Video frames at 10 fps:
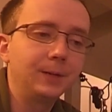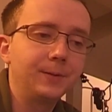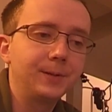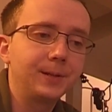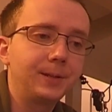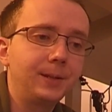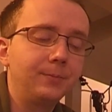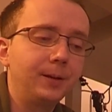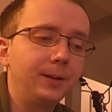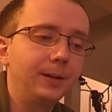a
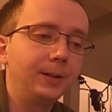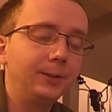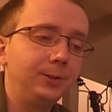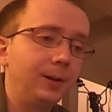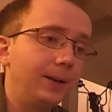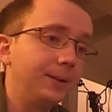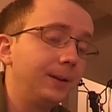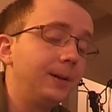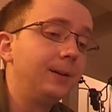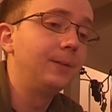16:9 shot,
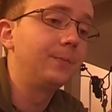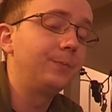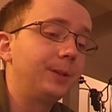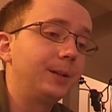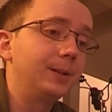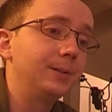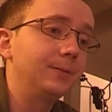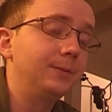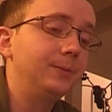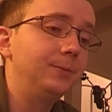because
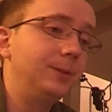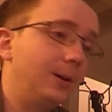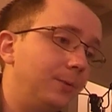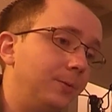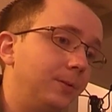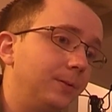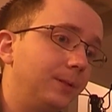if you don't,